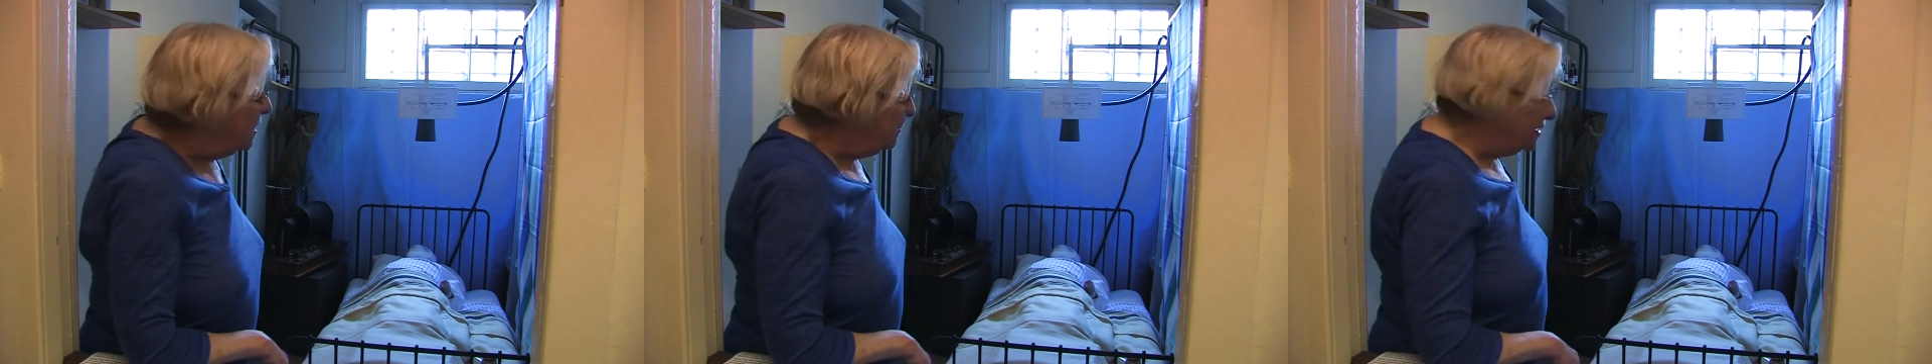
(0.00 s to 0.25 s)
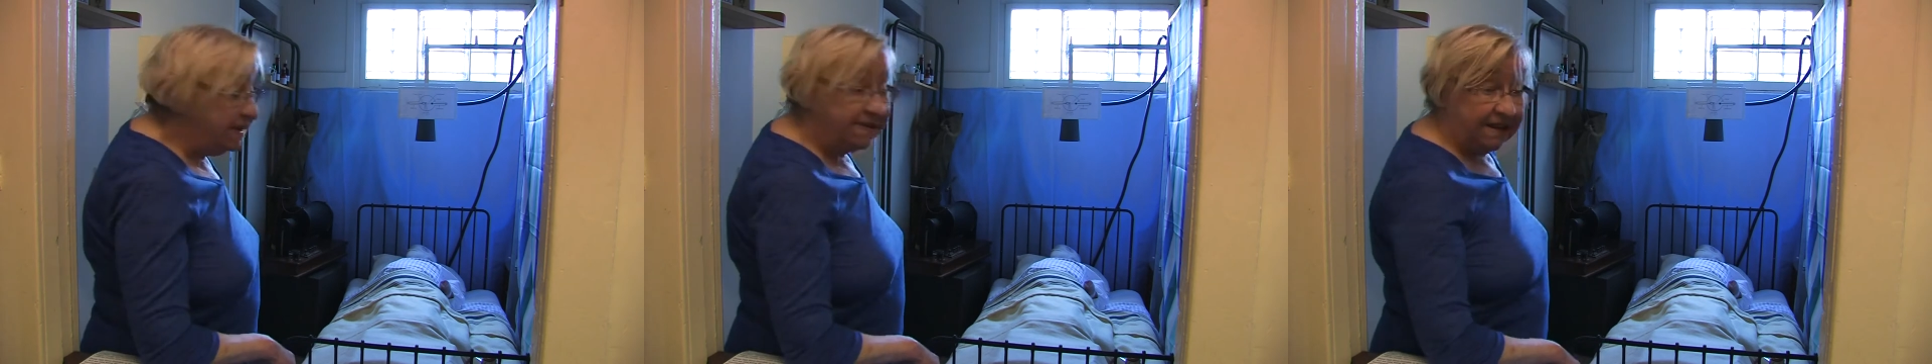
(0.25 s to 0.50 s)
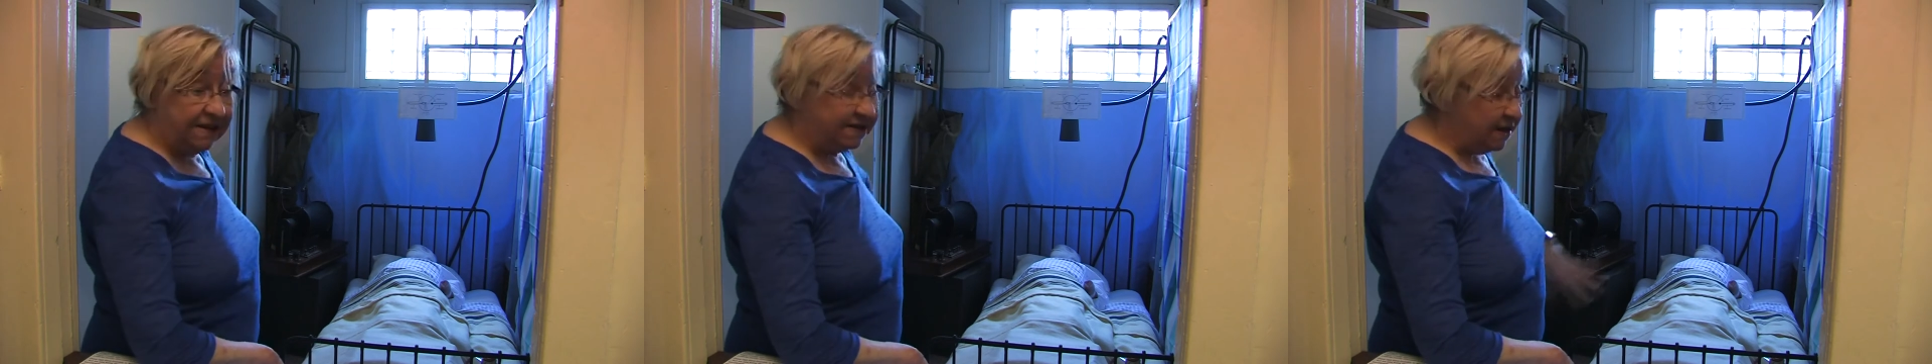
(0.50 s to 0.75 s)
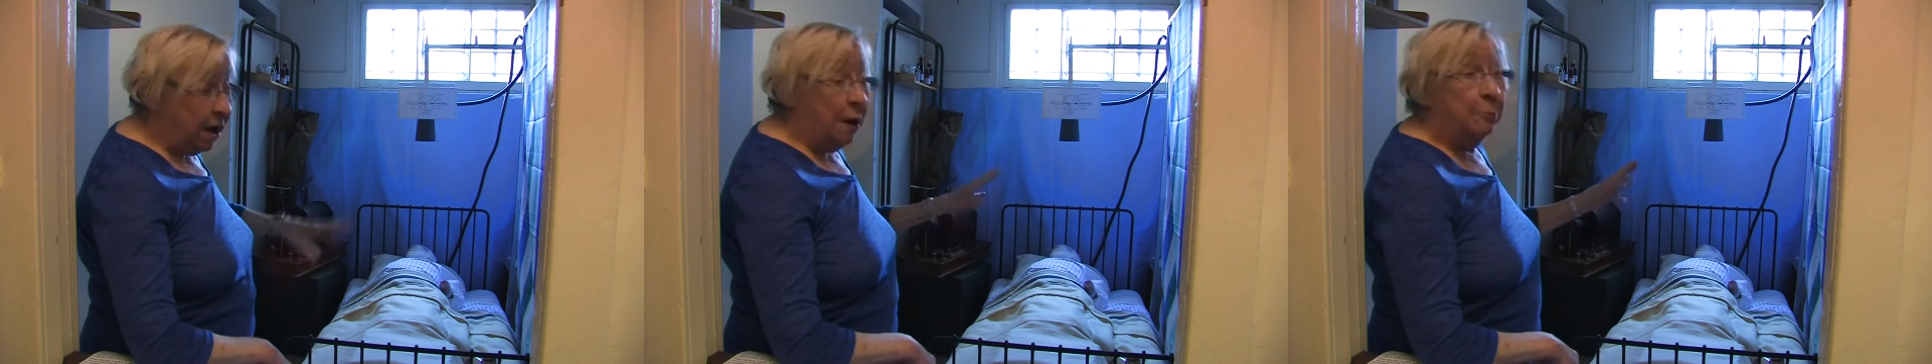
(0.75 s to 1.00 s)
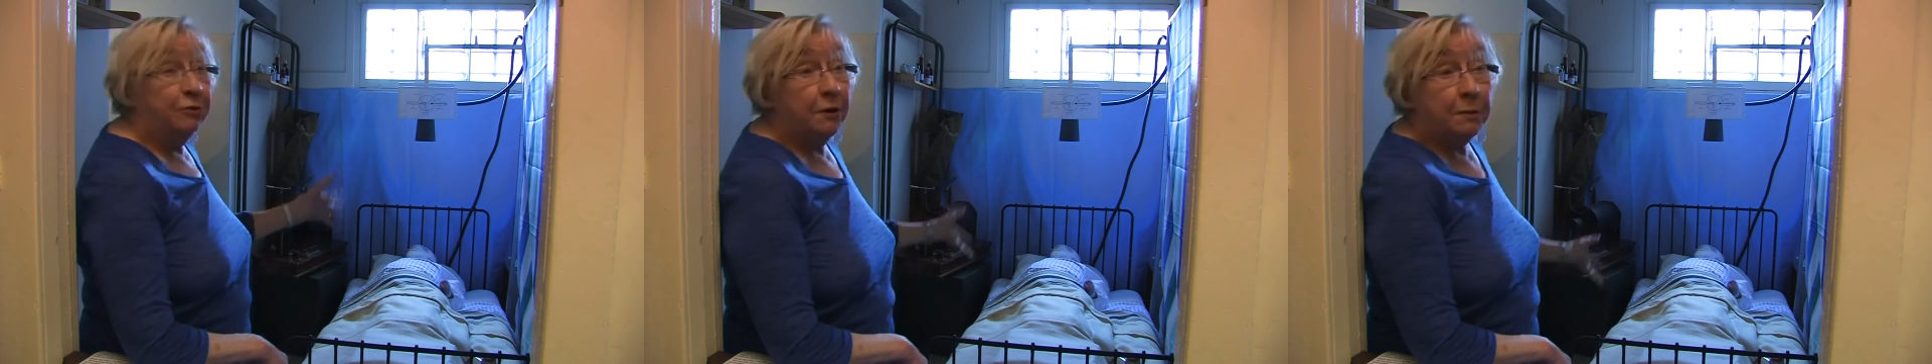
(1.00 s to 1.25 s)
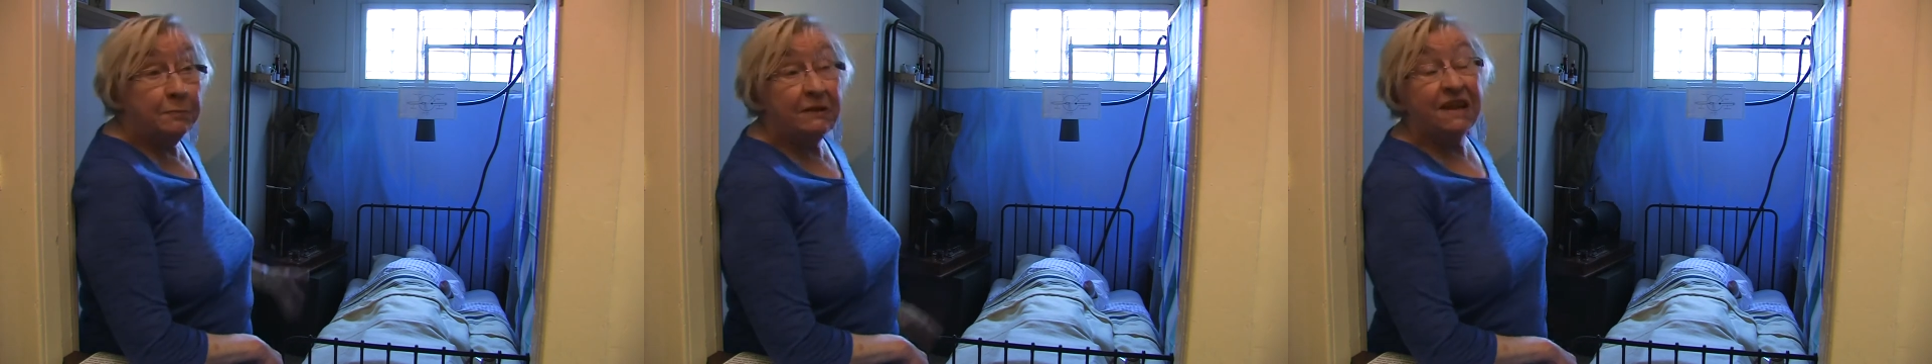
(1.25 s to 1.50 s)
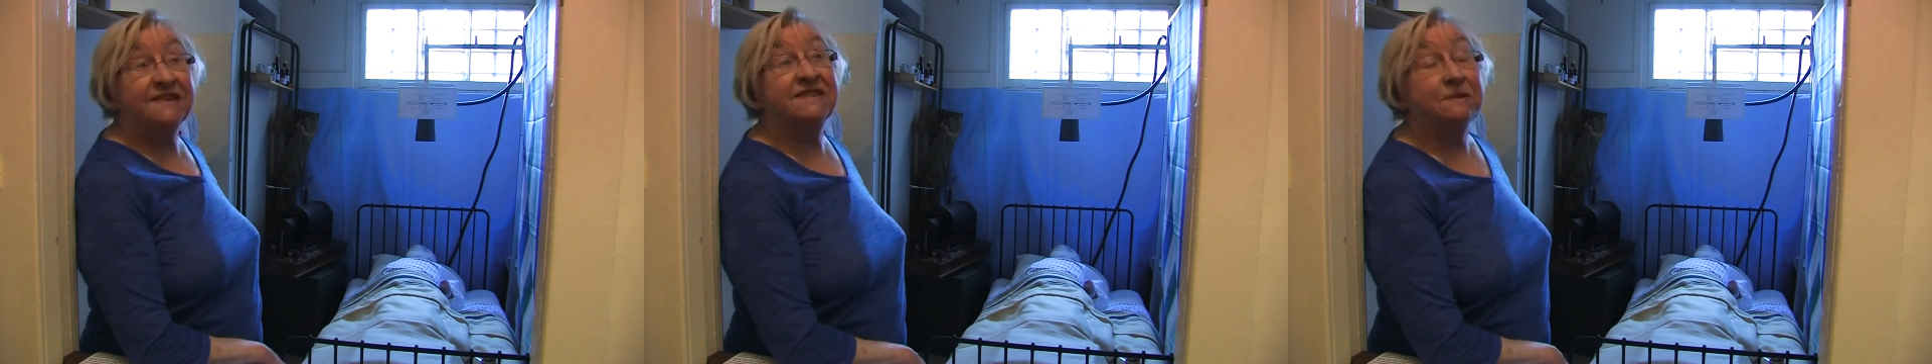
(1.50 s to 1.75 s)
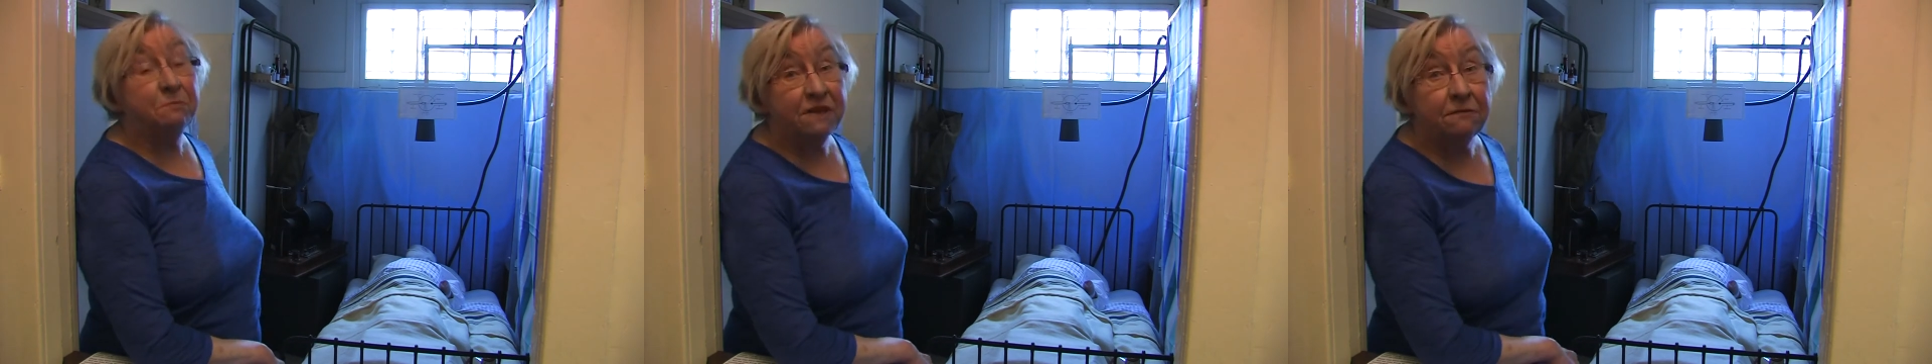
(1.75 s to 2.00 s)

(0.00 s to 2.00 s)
This is a probably something